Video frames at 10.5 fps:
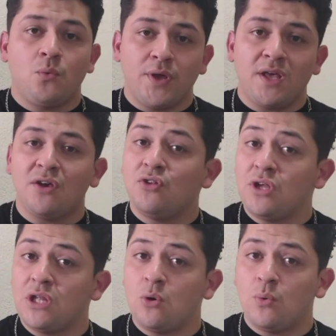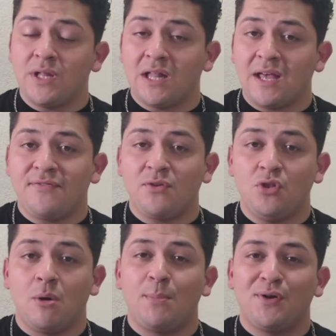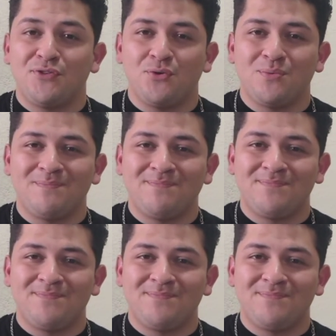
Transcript: we can continue with the lesson number 2.